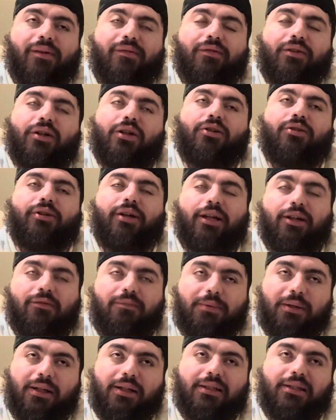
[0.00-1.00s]
for a creative
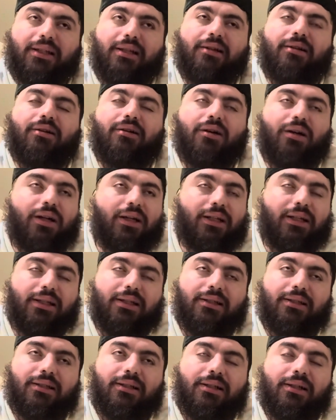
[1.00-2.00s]
person, an
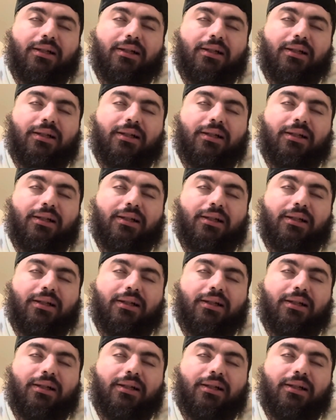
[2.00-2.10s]
artist,